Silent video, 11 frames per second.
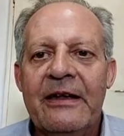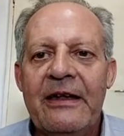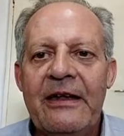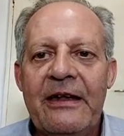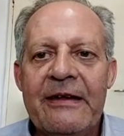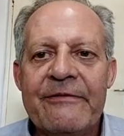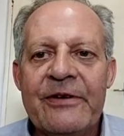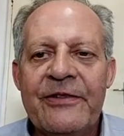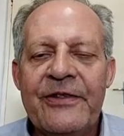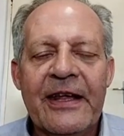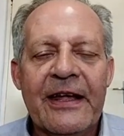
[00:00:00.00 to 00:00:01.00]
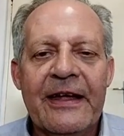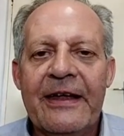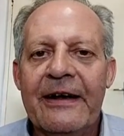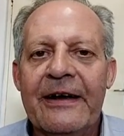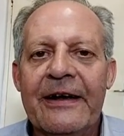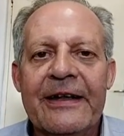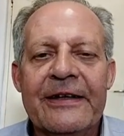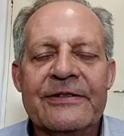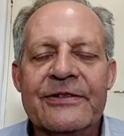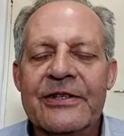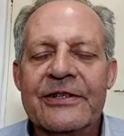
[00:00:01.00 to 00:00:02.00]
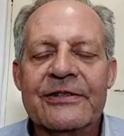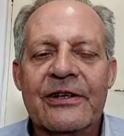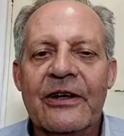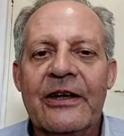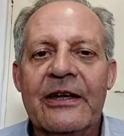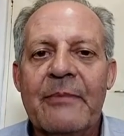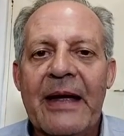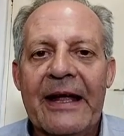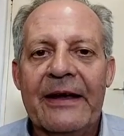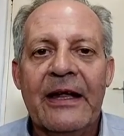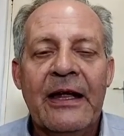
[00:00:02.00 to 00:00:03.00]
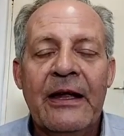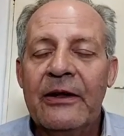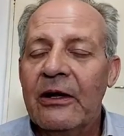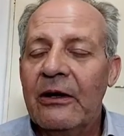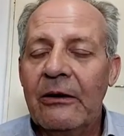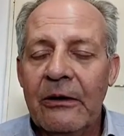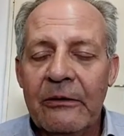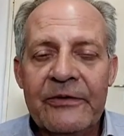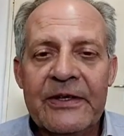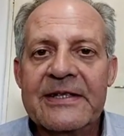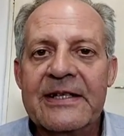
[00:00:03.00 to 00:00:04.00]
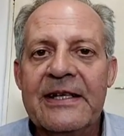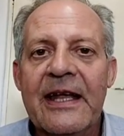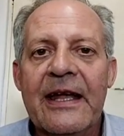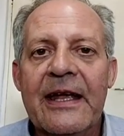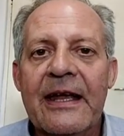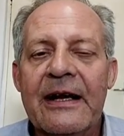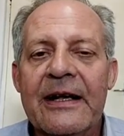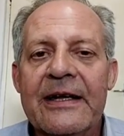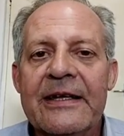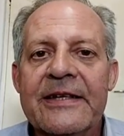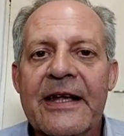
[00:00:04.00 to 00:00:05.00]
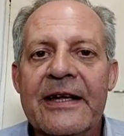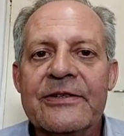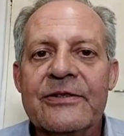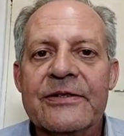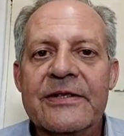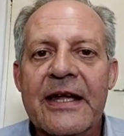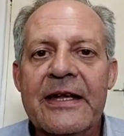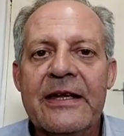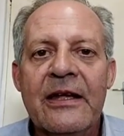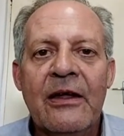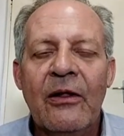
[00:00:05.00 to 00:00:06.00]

Everything AI is just going mad. Now, obviously, AI is here to stay.